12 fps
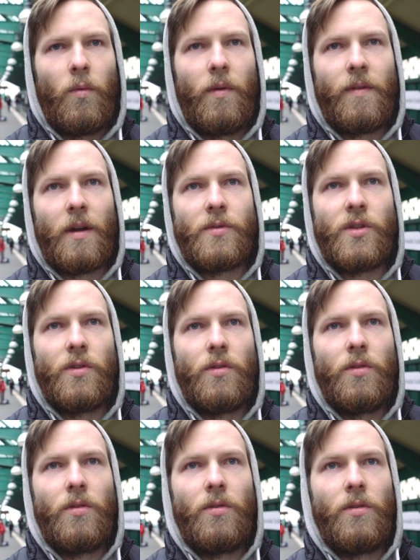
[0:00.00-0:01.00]
We've come
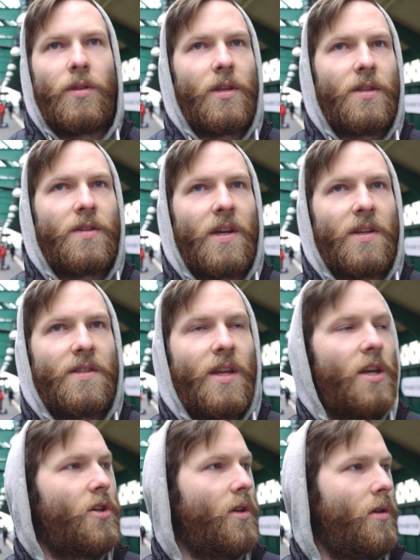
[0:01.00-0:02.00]
to this uh,
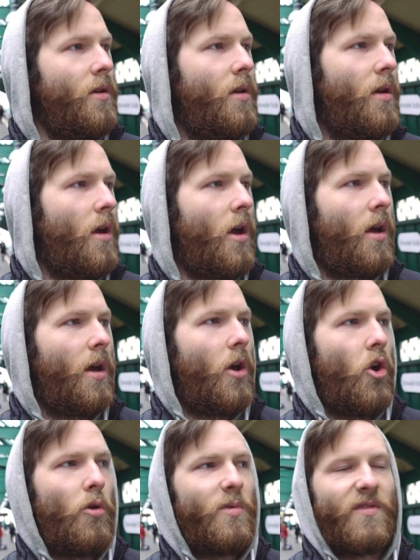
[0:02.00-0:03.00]
station, uh,
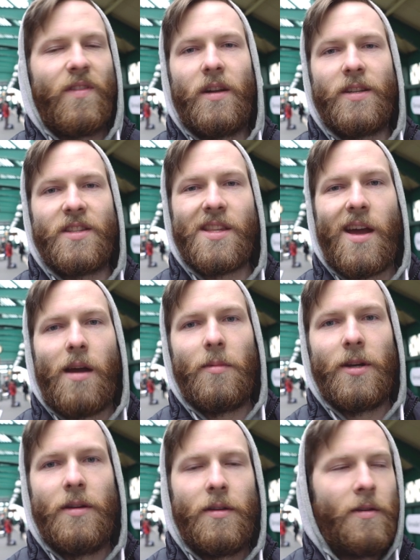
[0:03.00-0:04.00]

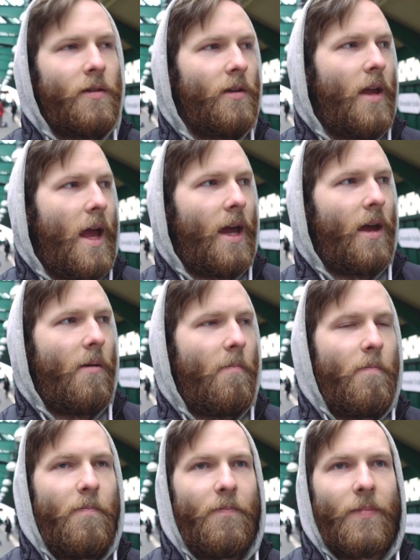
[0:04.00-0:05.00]
Überswaldstrabe. Um,
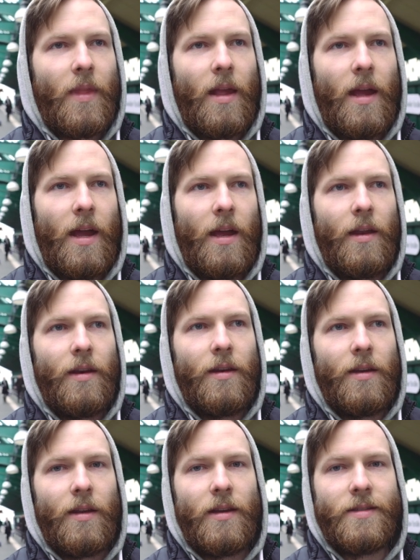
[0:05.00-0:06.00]

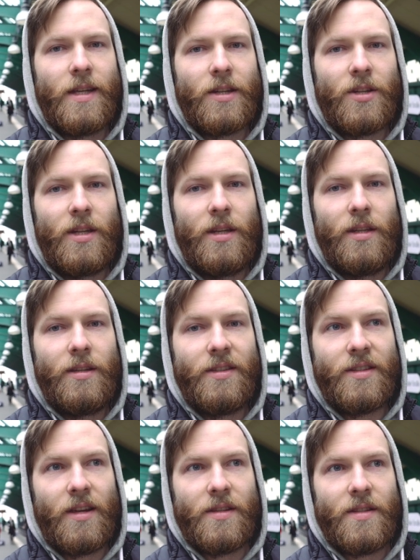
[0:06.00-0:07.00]
and it's actually
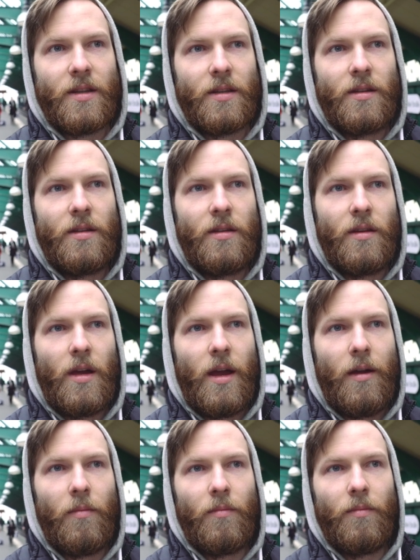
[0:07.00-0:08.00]
disgusting
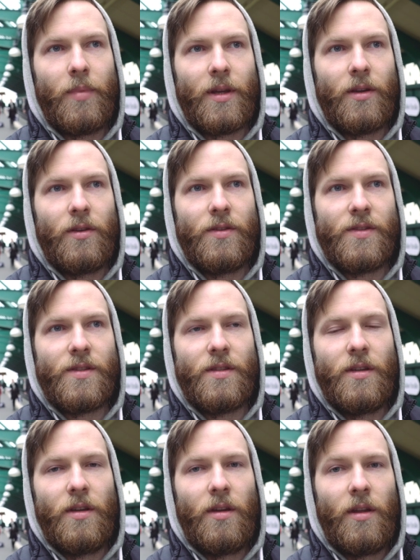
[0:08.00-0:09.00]
um, because
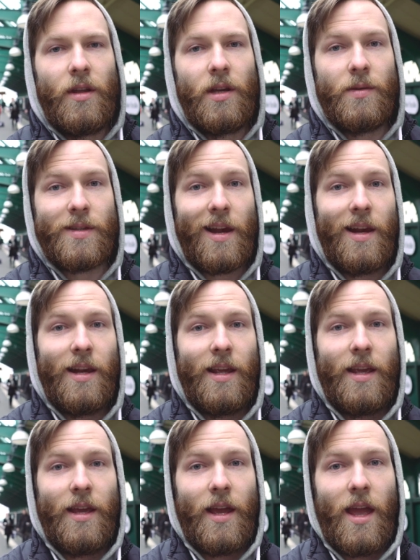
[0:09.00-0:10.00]
there was
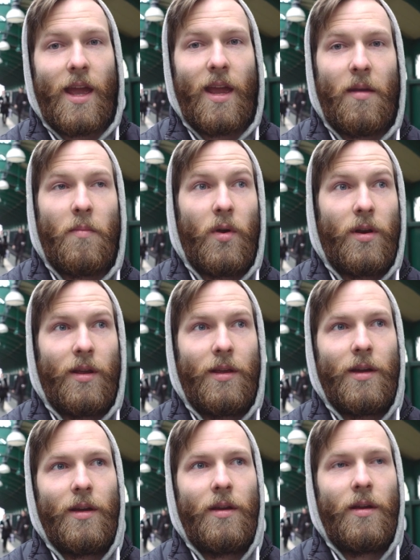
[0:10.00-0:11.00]
clearly a murder
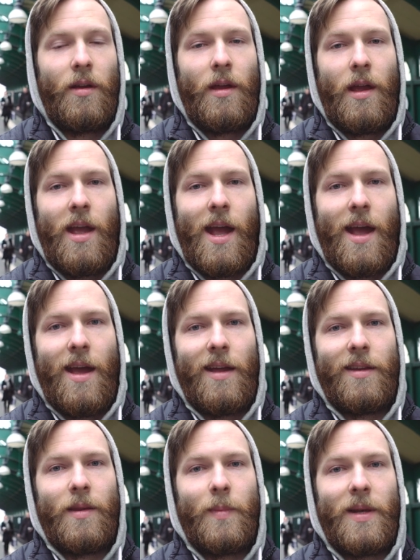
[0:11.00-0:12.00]
here
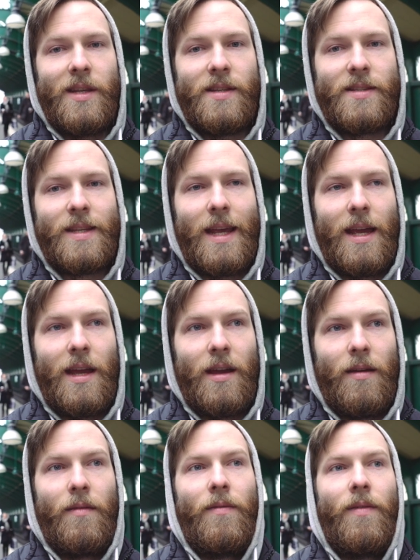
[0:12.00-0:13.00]
and the police
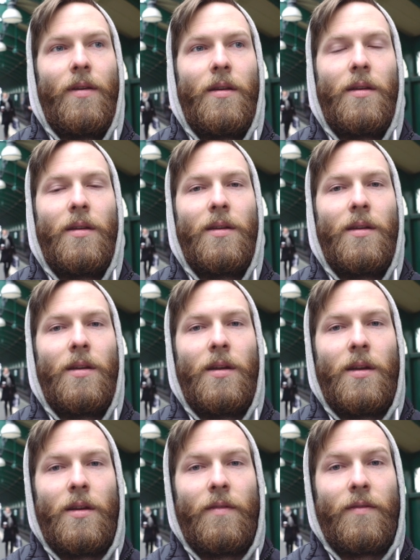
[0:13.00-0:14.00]
have
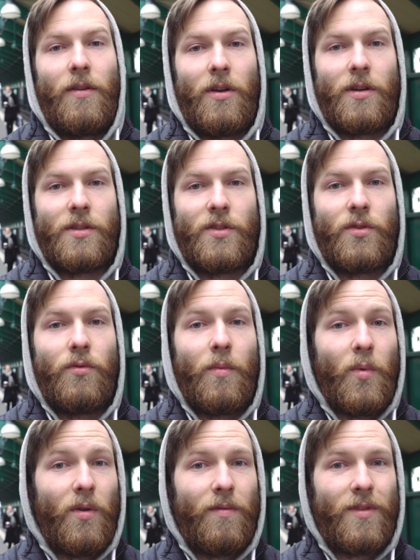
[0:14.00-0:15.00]
forgotten to
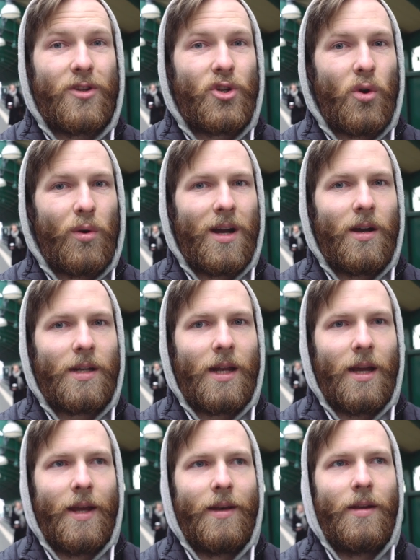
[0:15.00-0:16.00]
remove the chalk
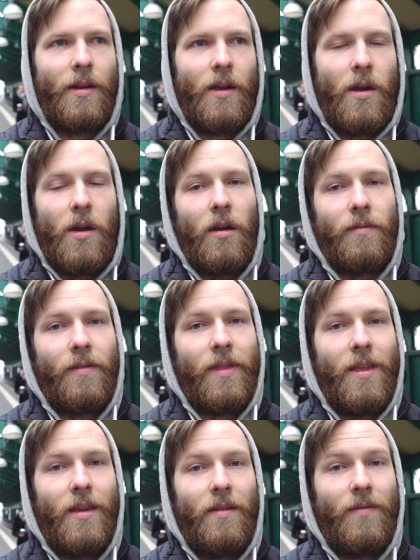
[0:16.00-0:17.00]
outline of
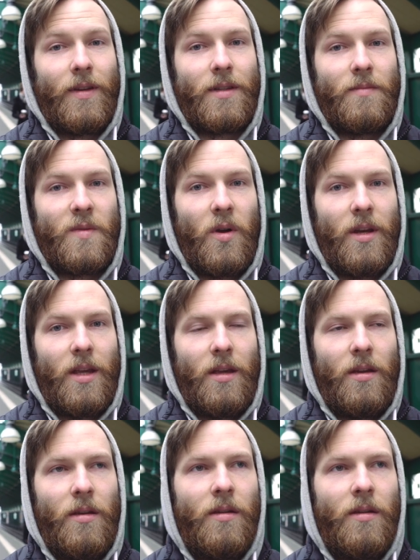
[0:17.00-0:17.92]
the victim's body.